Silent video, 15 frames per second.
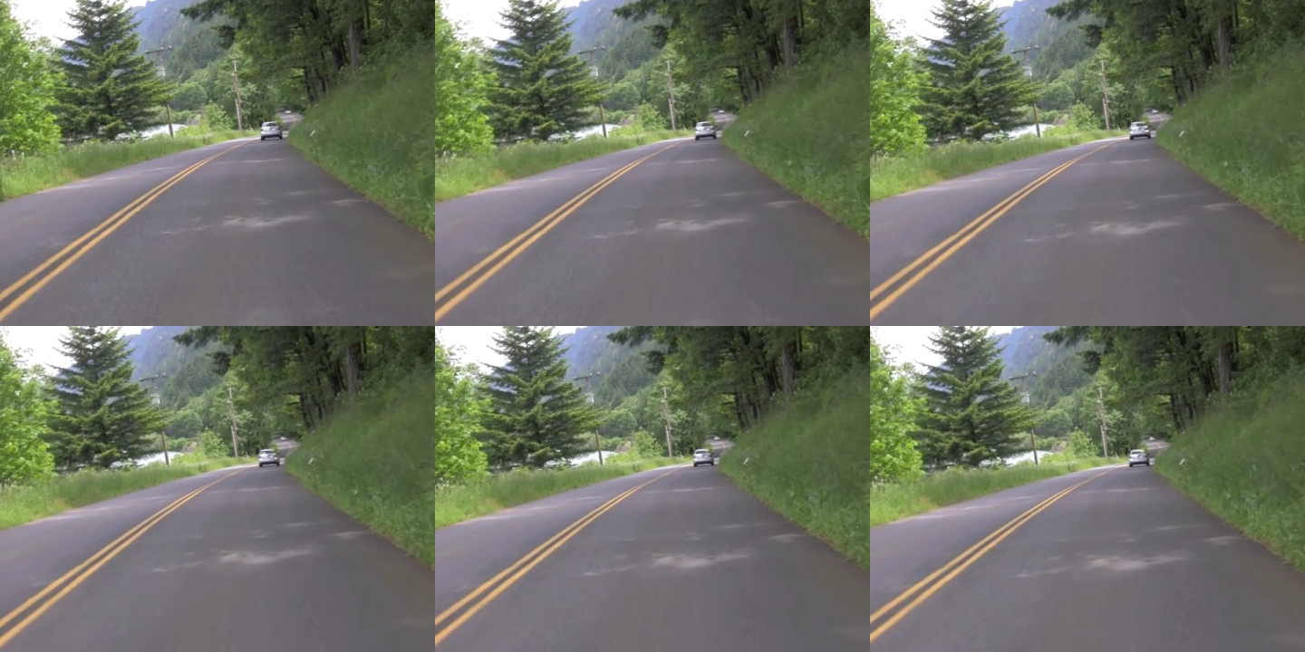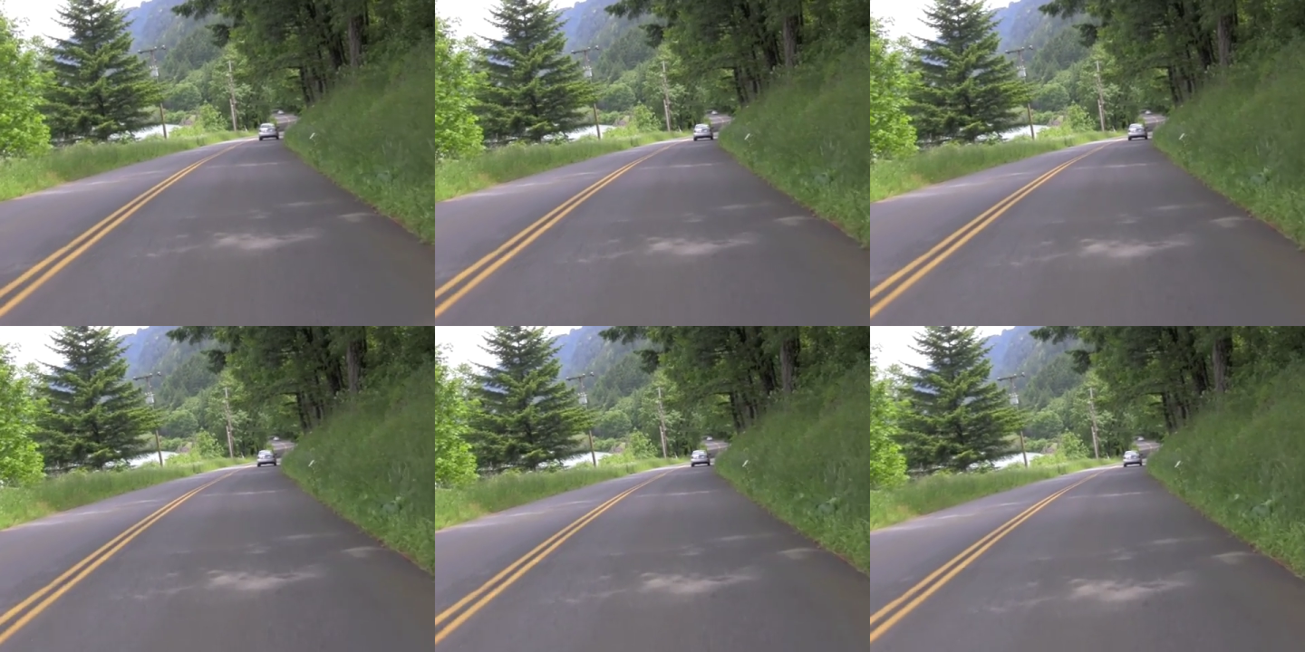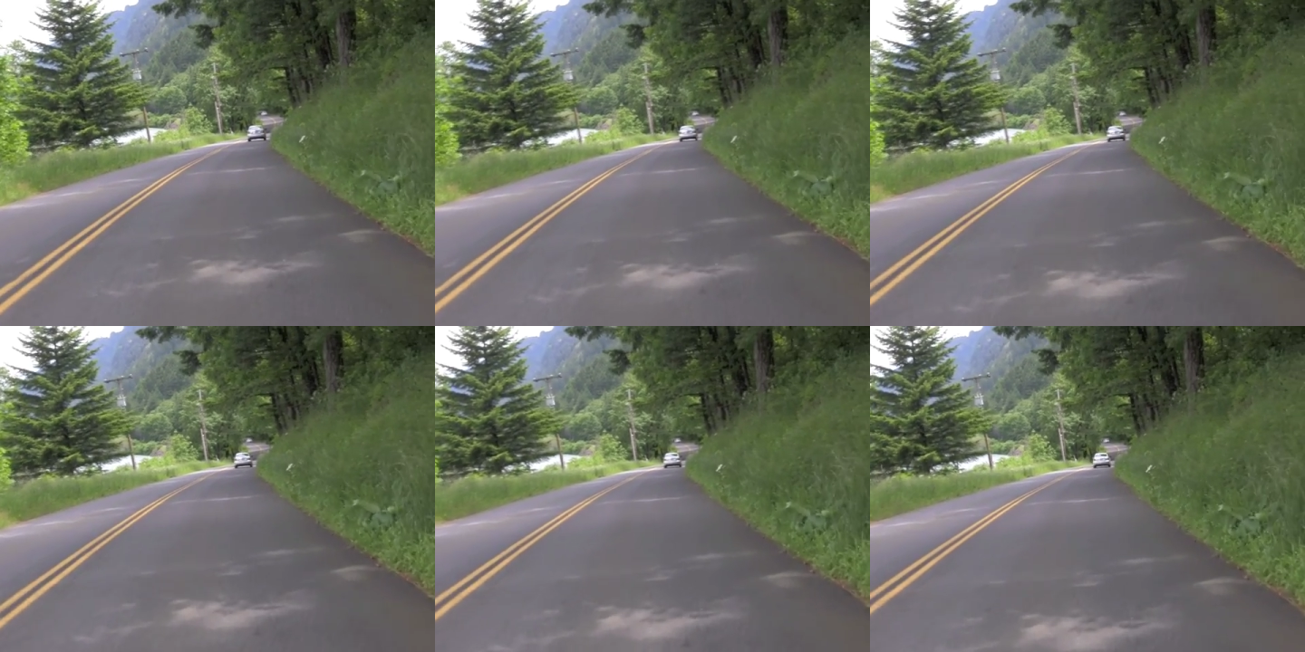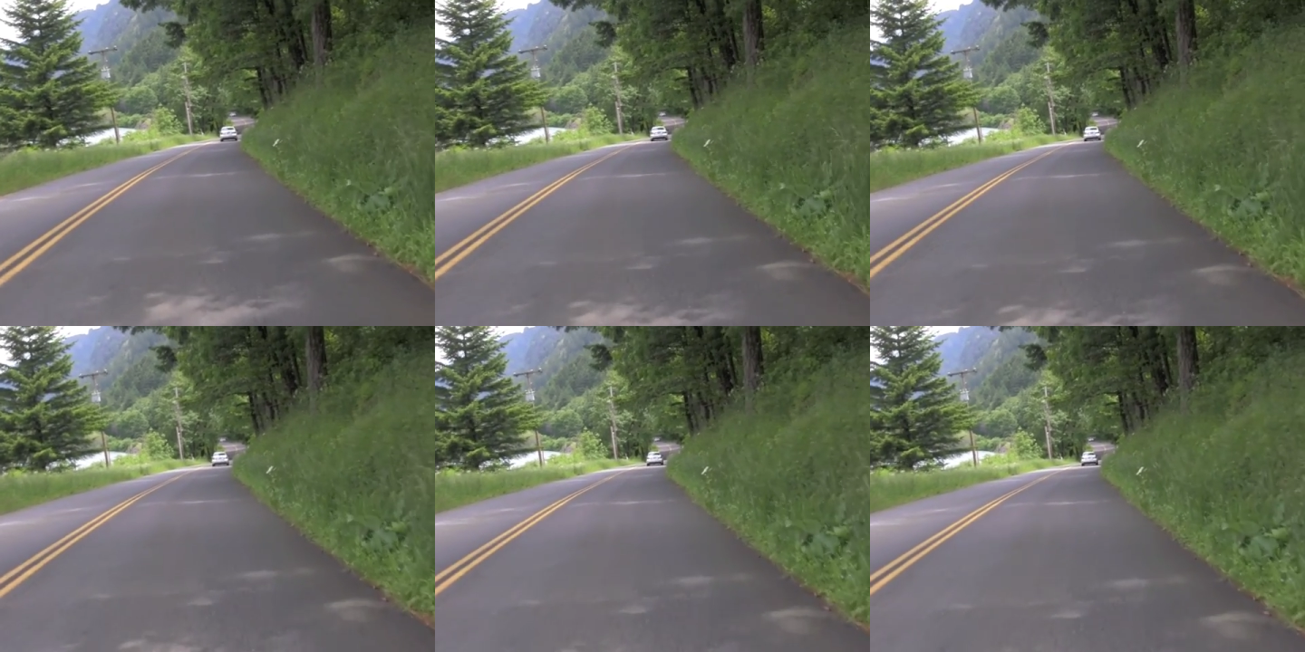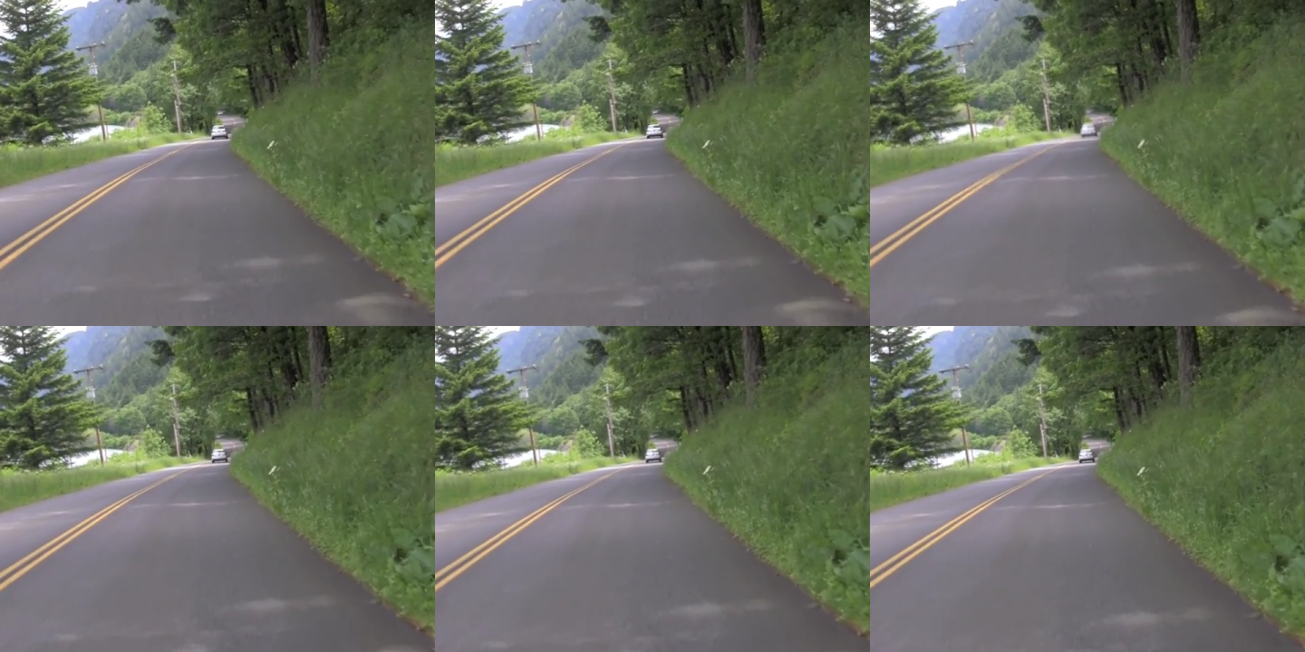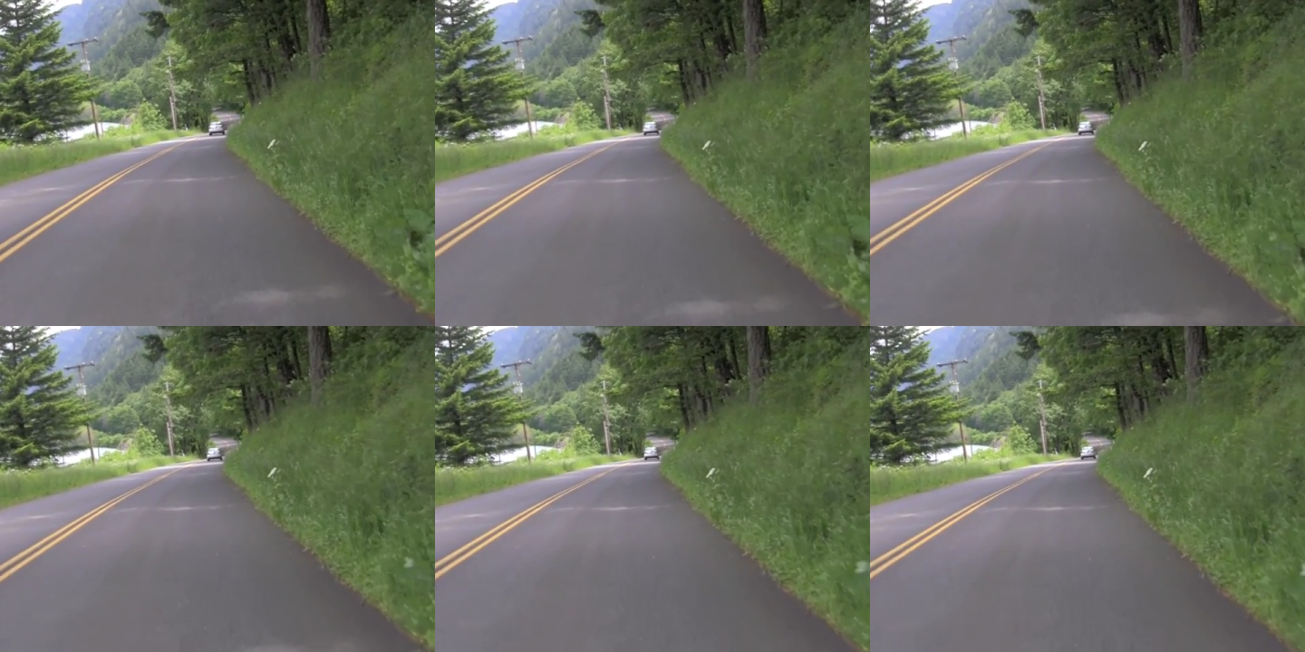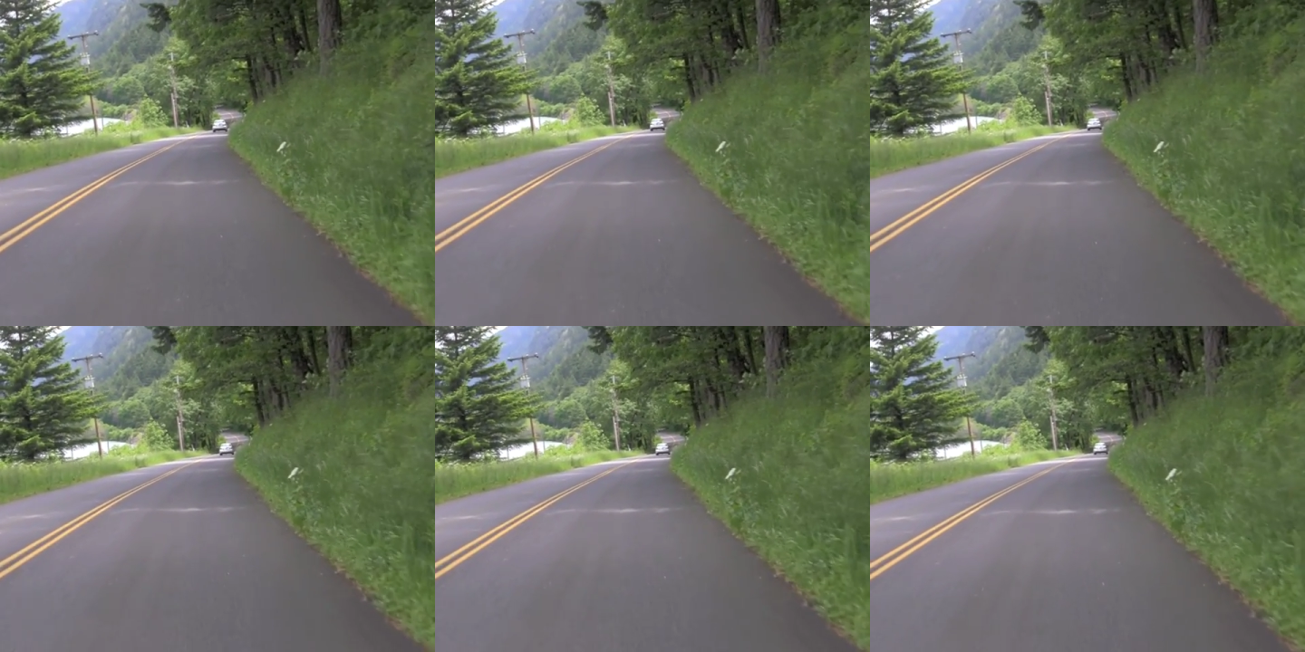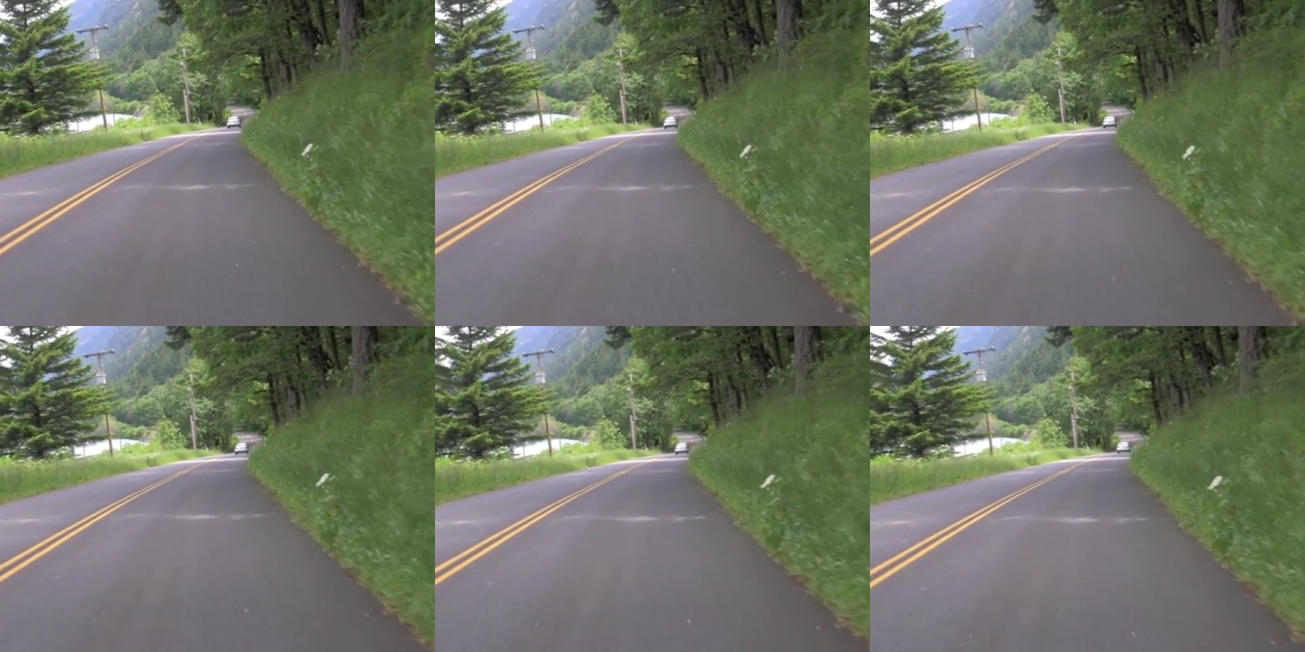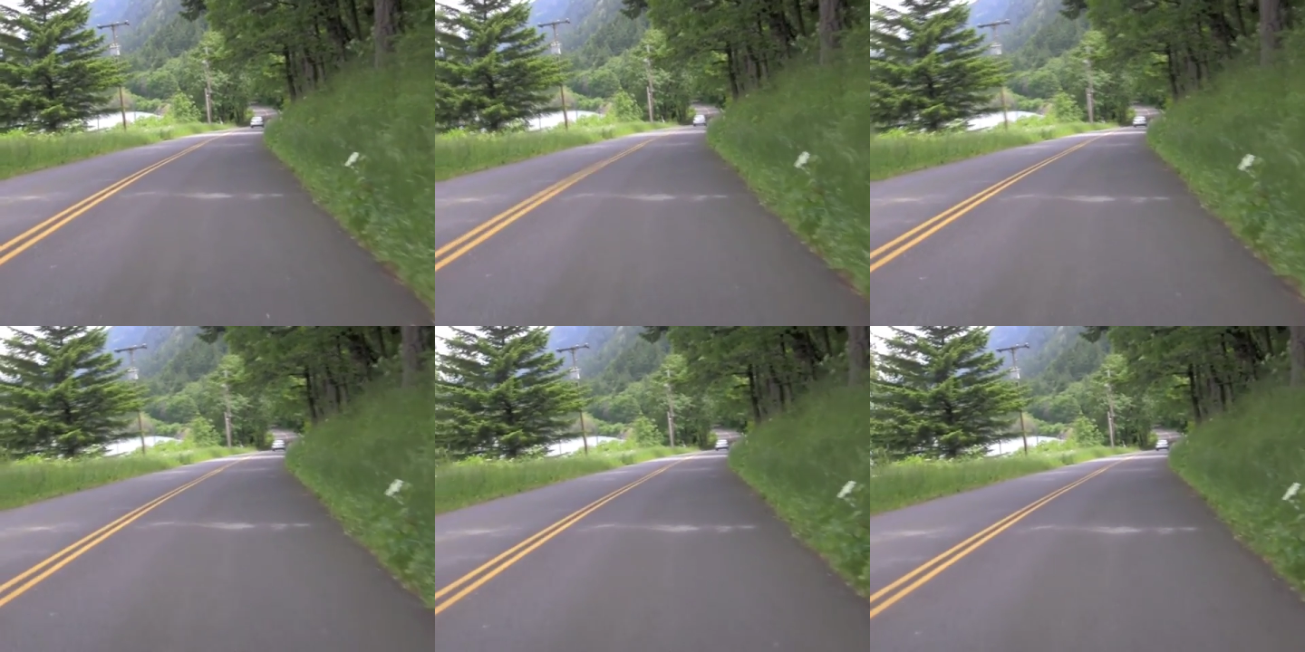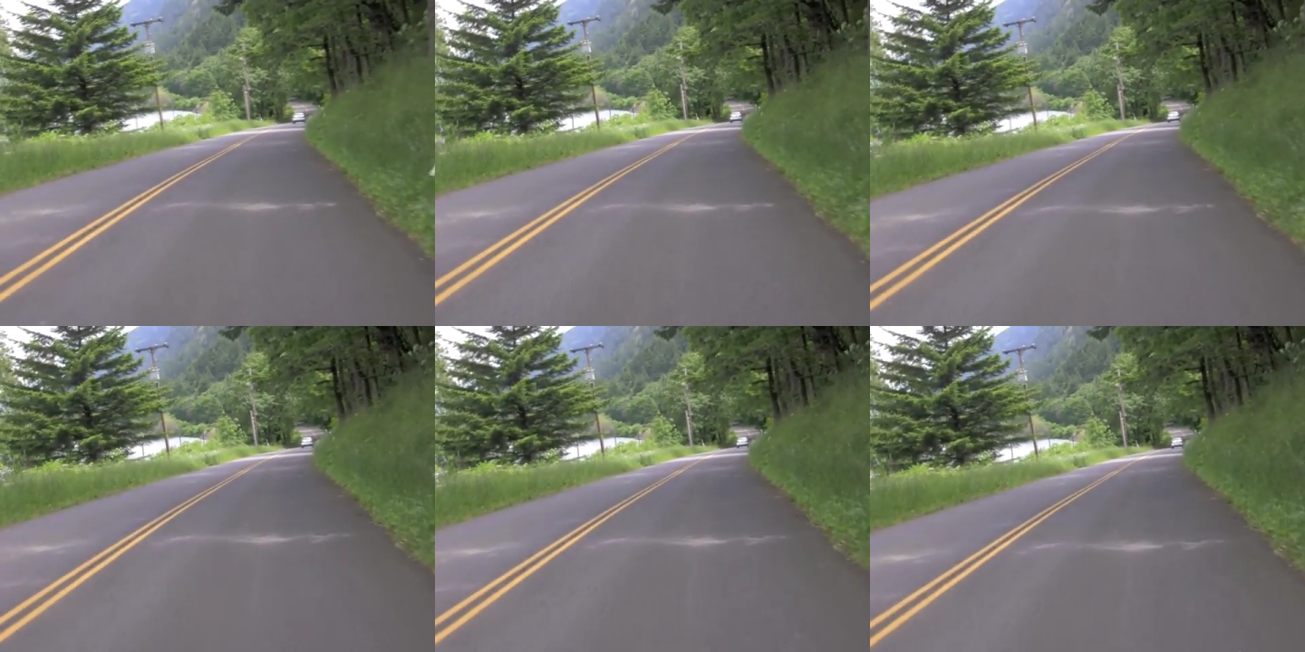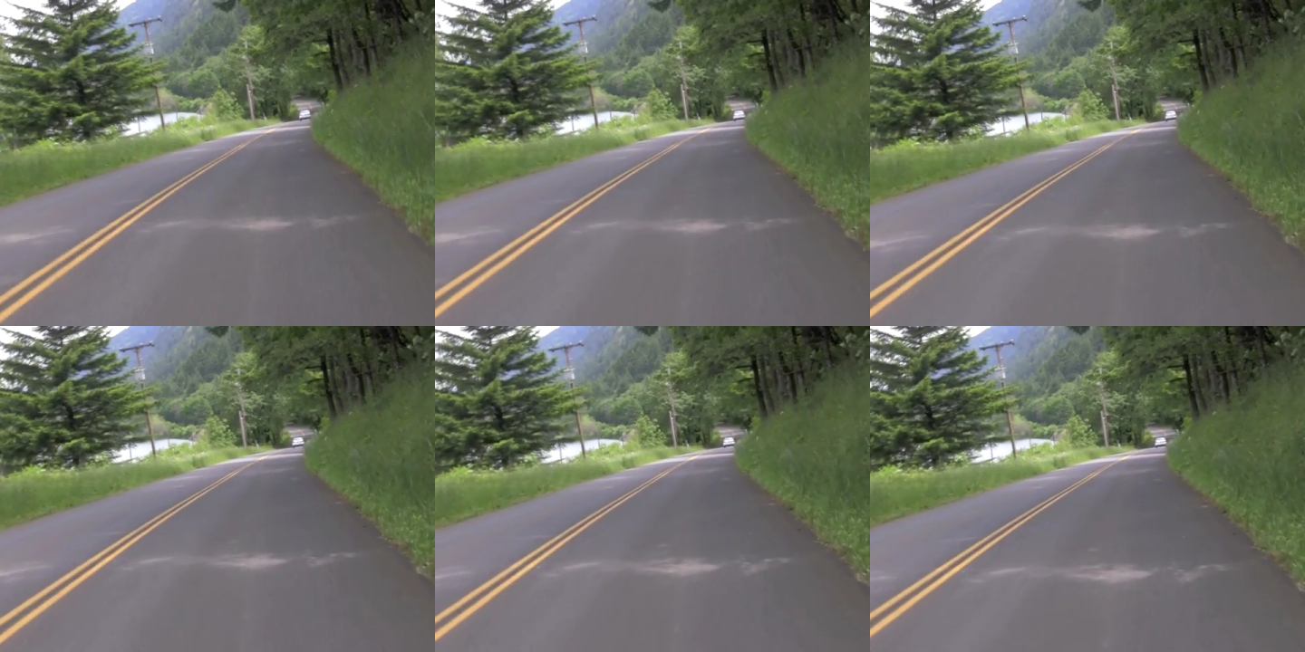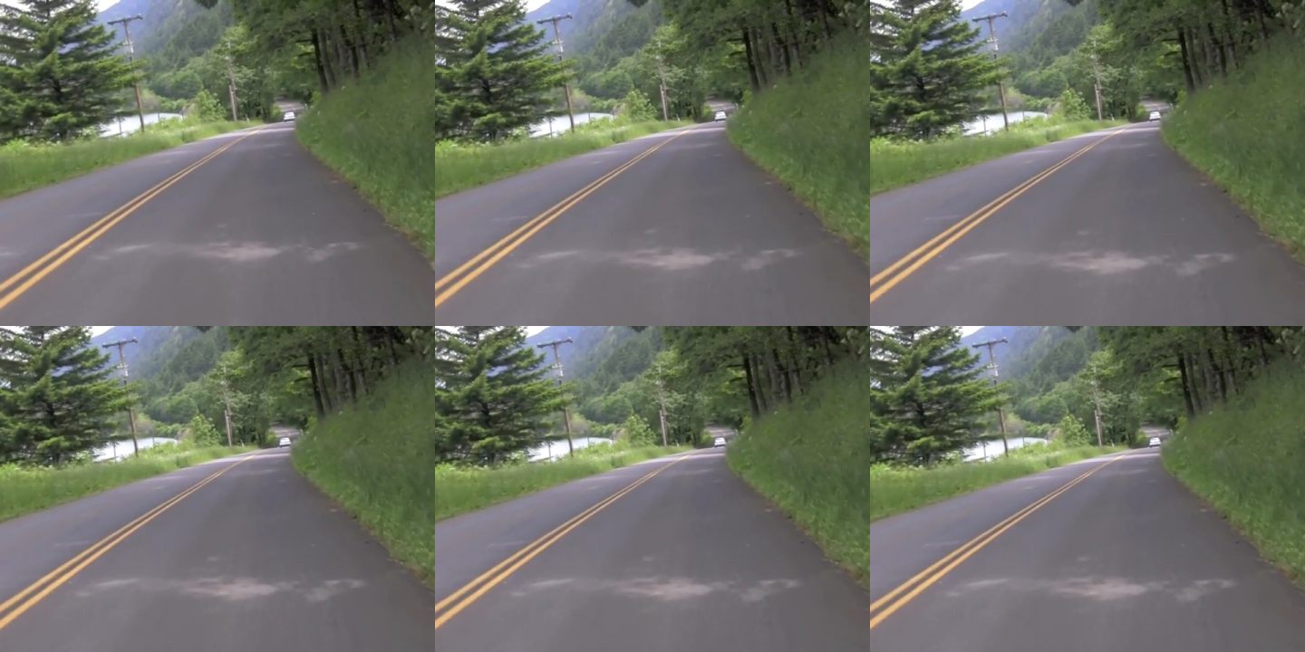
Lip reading: [unreadable: no face in view]